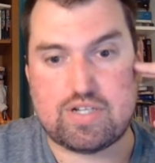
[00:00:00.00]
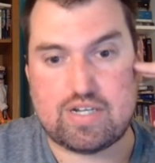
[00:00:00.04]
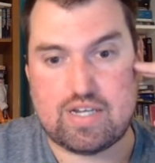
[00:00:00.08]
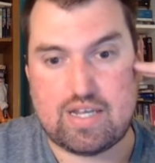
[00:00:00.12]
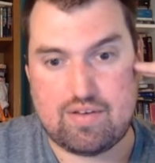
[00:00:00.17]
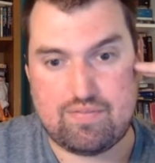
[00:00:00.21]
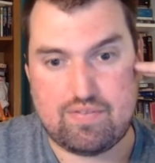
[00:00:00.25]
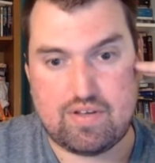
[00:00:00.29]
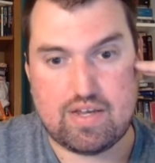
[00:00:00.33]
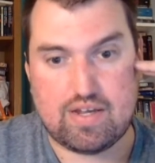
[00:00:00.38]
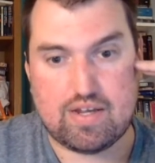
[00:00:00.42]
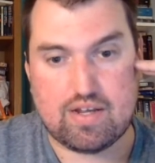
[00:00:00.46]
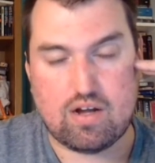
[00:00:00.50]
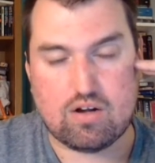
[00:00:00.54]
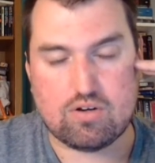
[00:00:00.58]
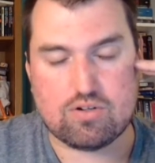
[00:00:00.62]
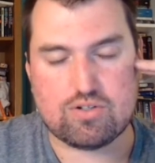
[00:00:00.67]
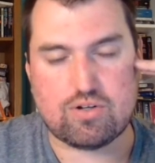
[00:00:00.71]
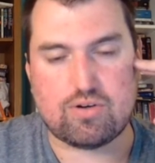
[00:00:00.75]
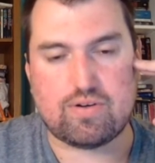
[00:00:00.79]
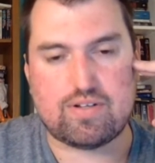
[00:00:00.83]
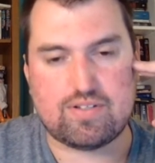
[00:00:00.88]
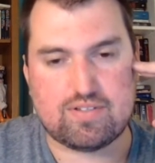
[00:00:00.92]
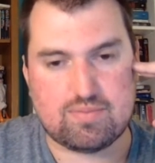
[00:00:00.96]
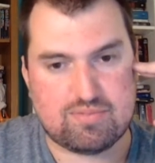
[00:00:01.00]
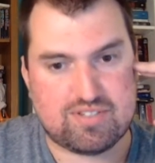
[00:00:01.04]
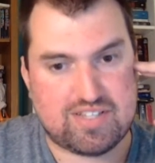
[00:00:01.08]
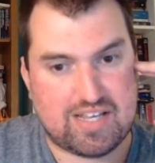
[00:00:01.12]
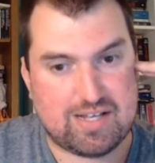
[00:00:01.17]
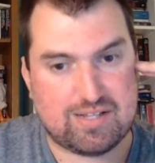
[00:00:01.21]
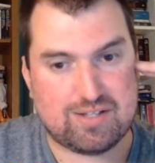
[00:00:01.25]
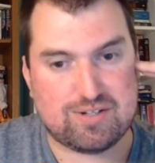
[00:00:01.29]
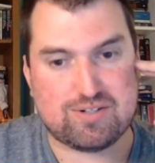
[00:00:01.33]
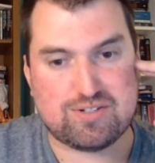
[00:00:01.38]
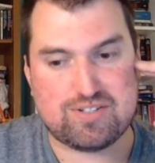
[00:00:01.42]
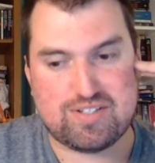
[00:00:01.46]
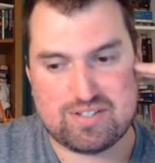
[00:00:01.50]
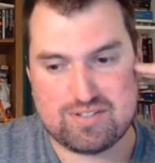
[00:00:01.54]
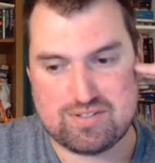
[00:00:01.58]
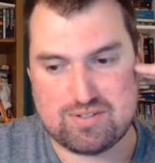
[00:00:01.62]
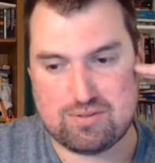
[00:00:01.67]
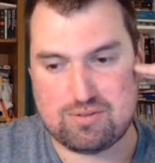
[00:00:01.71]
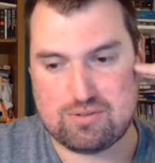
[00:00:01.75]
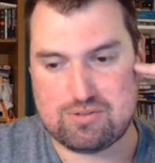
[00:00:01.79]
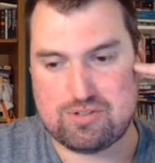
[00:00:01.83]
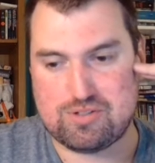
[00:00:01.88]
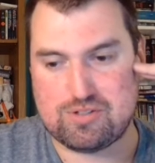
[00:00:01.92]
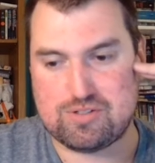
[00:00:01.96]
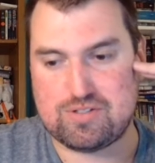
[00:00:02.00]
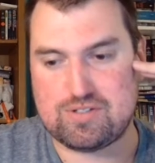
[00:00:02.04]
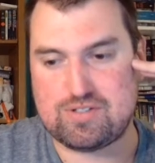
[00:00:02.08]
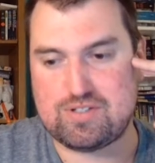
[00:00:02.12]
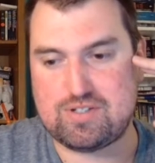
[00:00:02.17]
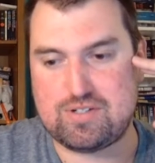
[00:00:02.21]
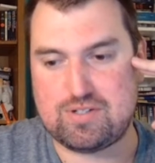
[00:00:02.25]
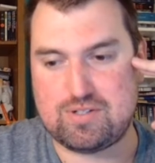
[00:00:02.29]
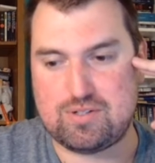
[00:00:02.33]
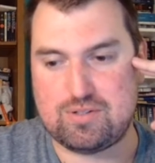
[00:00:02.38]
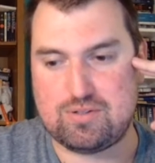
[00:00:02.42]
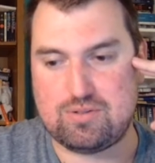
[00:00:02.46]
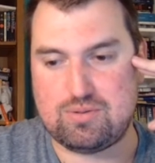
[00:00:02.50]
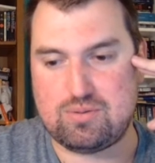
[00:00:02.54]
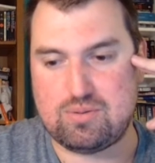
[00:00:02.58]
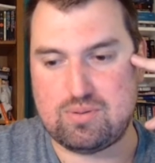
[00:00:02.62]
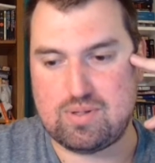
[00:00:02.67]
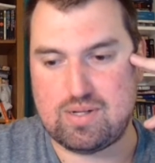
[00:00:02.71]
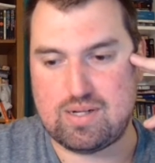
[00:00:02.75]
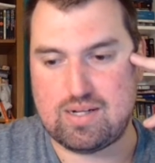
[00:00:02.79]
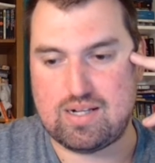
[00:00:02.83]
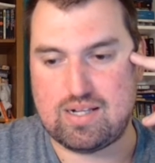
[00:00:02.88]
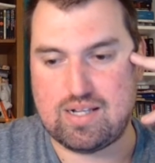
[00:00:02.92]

and some sailors and soldiers who